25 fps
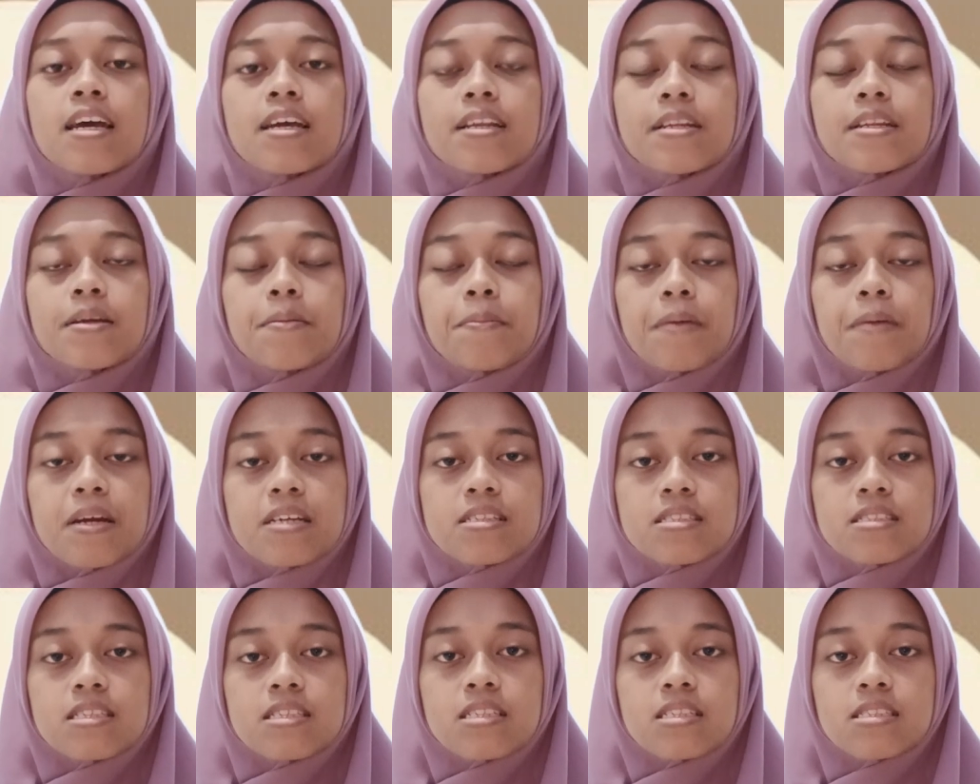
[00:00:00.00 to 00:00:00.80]
The
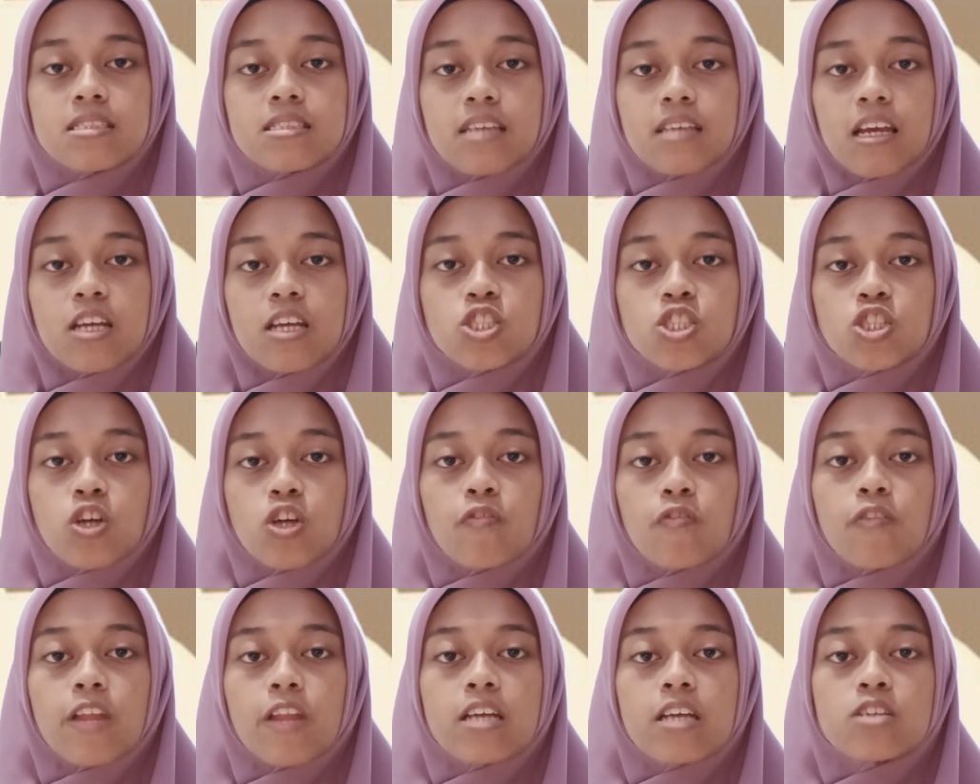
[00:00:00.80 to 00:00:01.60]
parsing stage
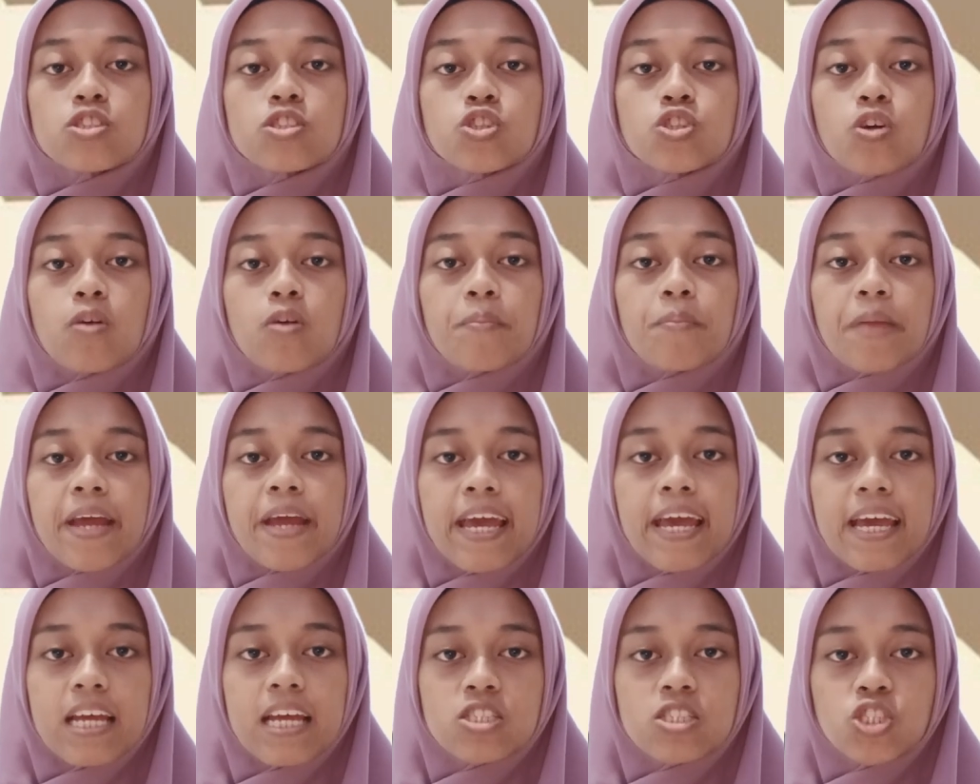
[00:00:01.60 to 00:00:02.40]
of language
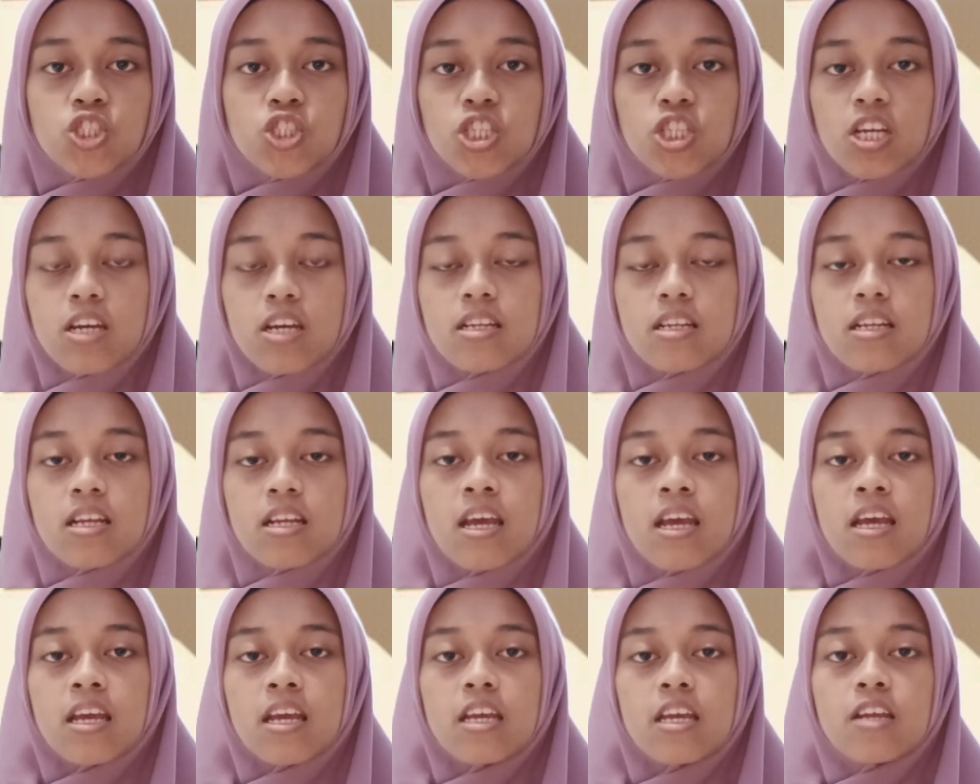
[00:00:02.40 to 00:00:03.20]
comprehension
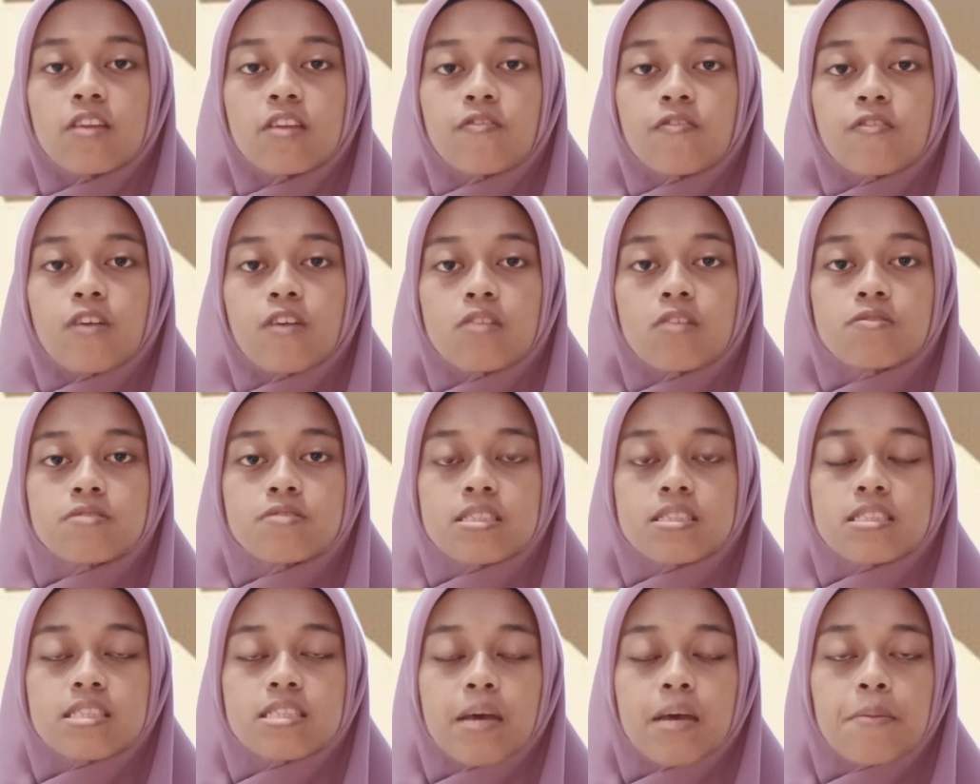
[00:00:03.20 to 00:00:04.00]
involves
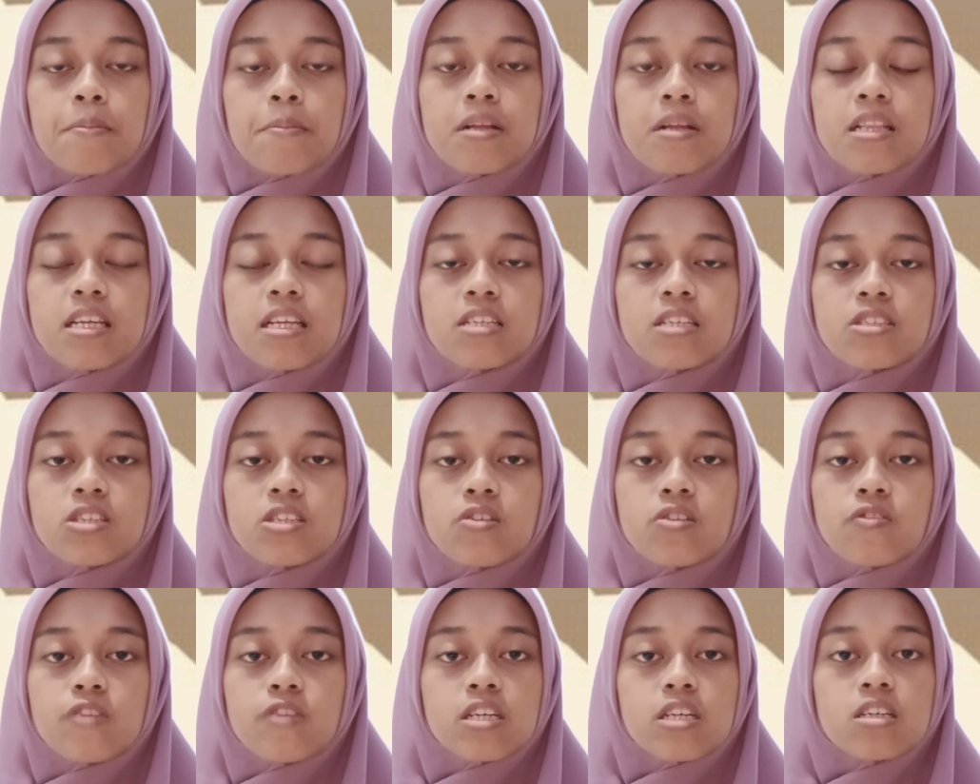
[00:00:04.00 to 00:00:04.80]
assembling
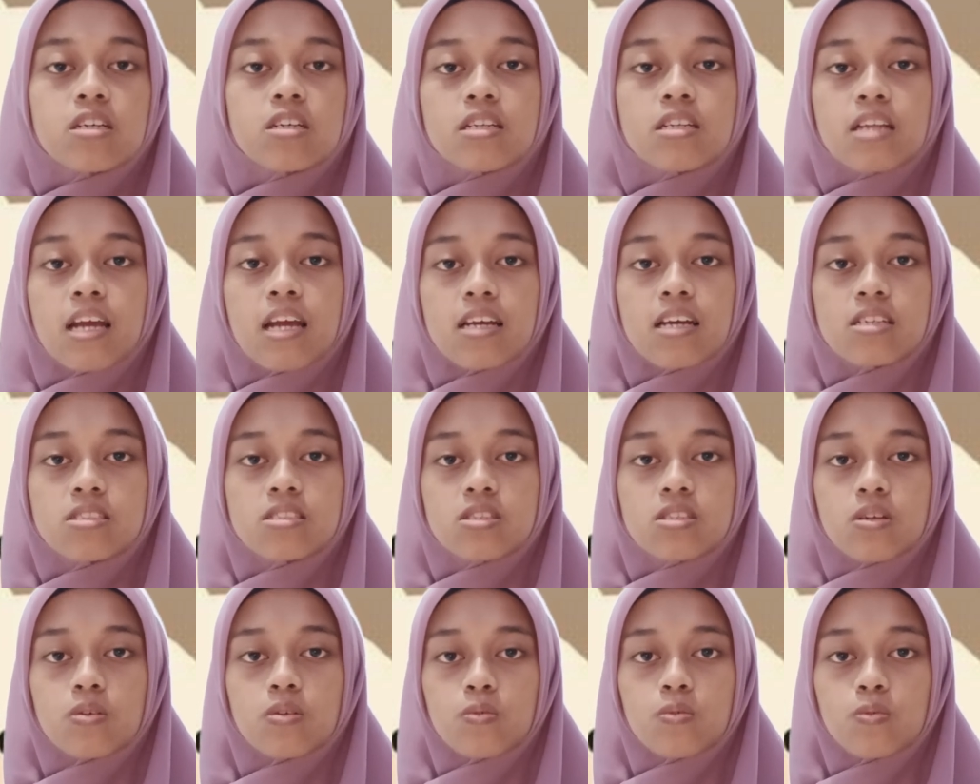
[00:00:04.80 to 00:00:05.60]
the
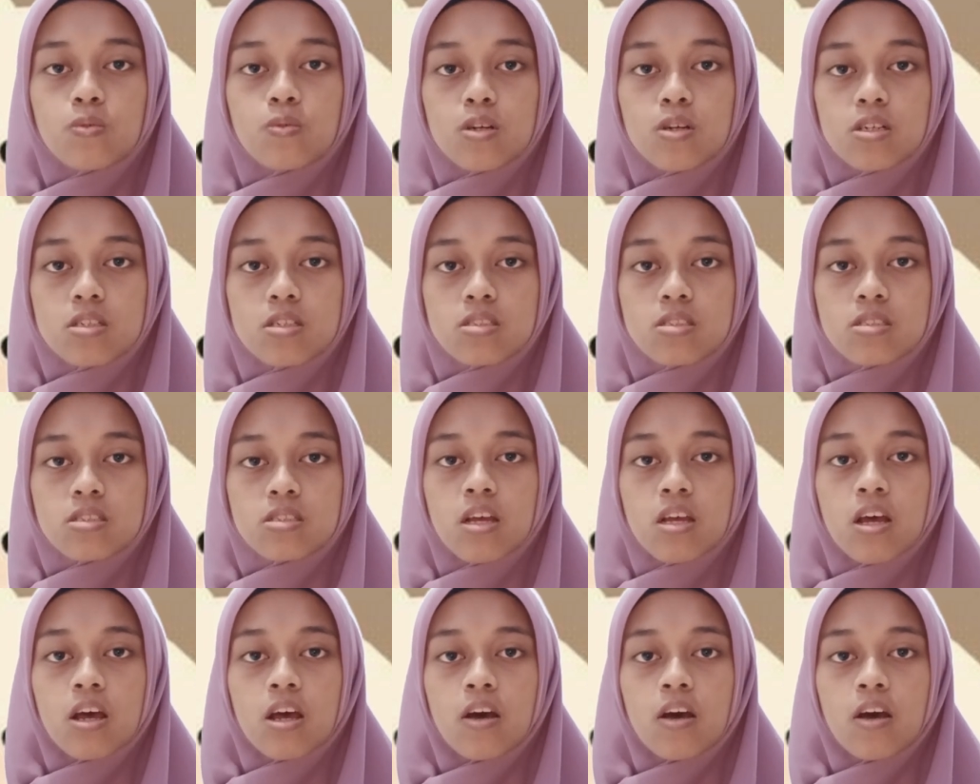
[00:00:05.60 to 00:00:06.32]
recognized words